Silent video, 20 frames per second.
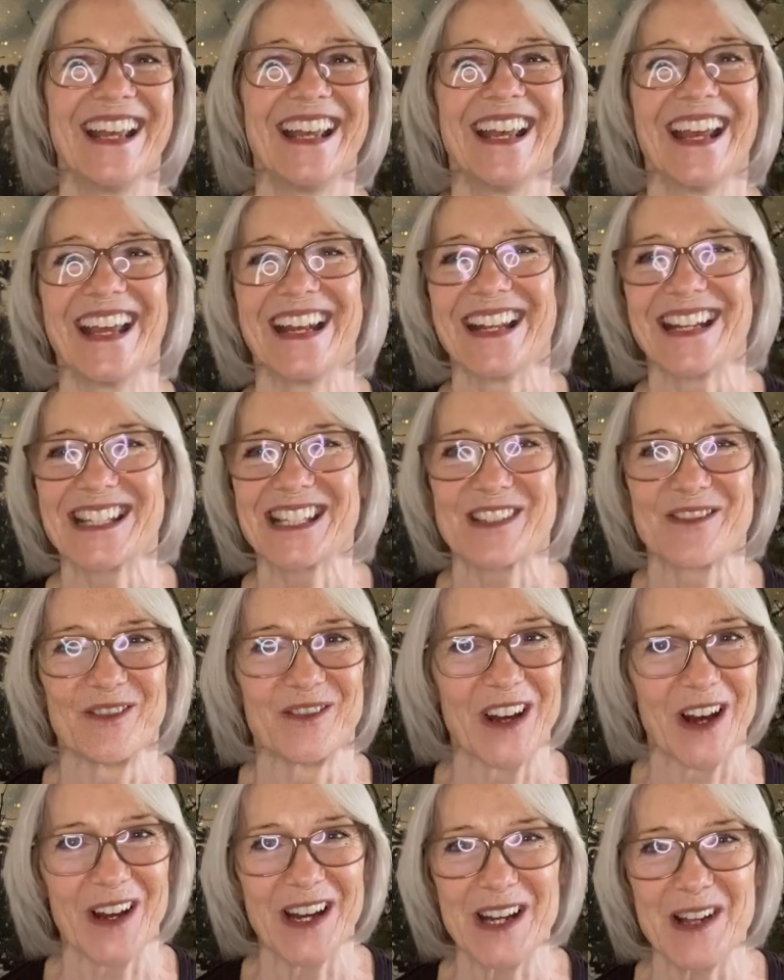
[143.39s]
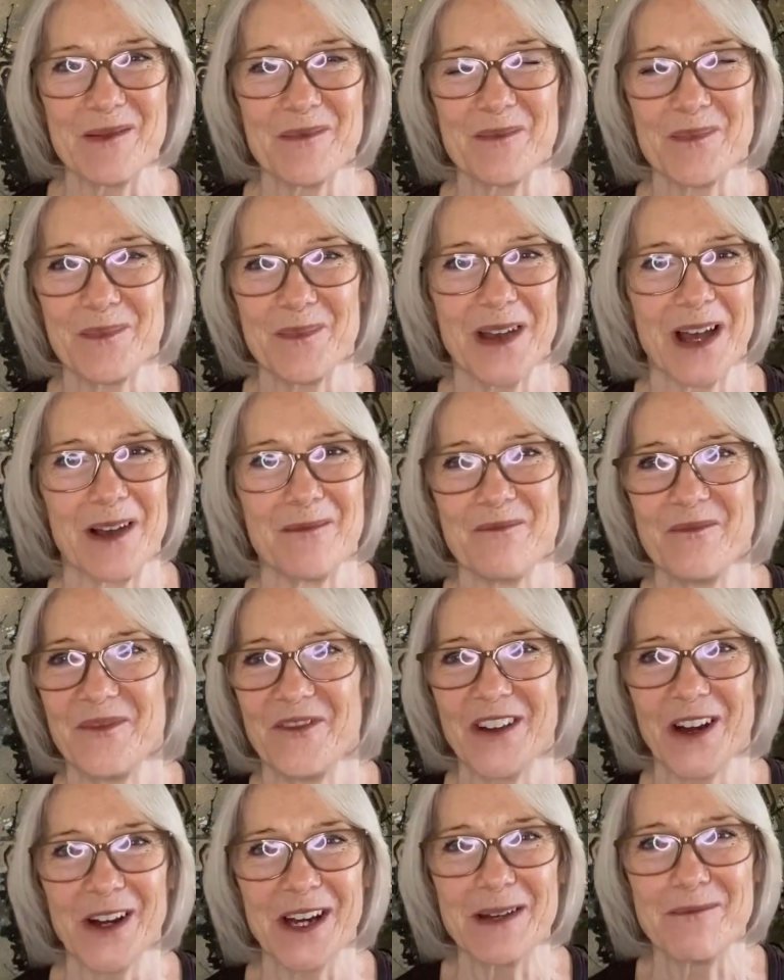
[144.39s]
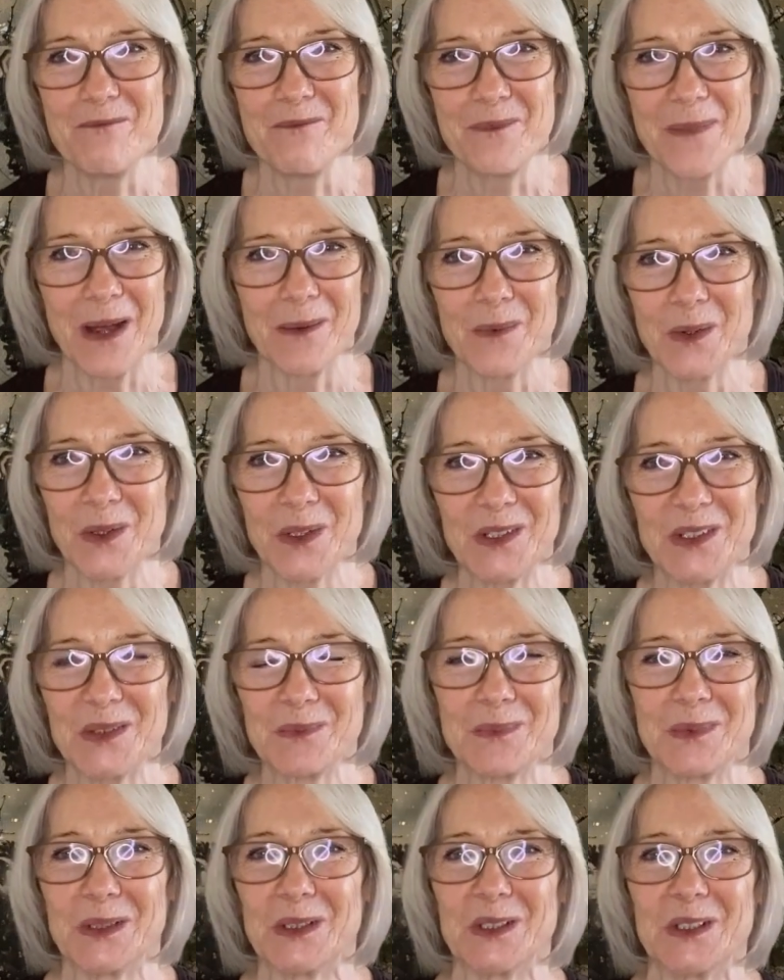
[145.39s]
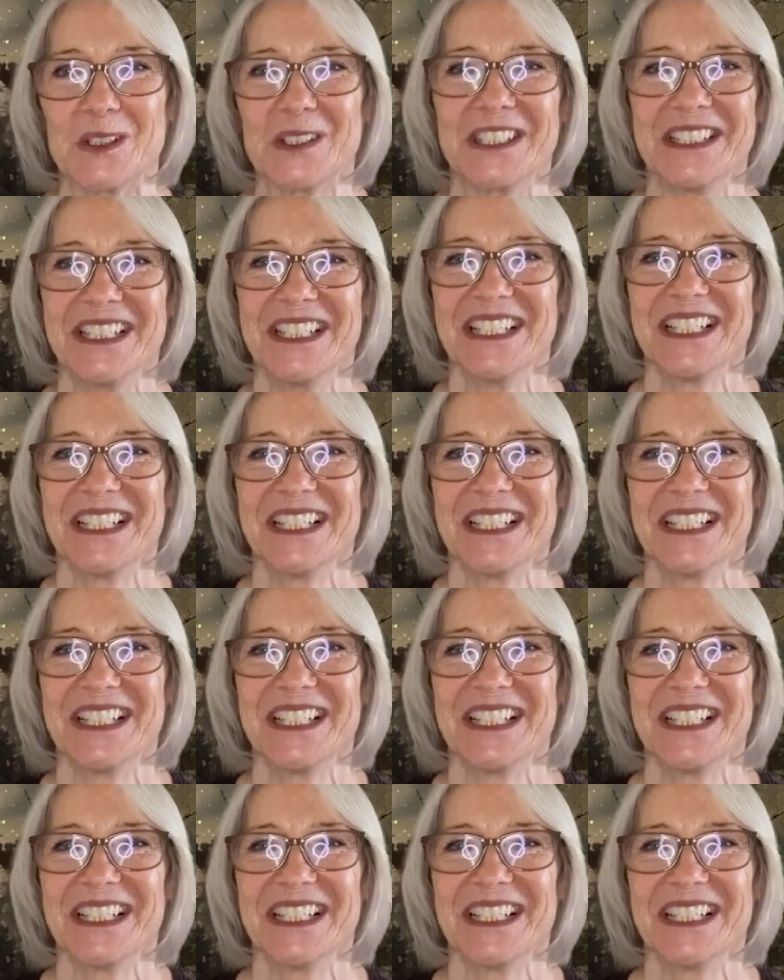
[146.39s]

and it's very memorable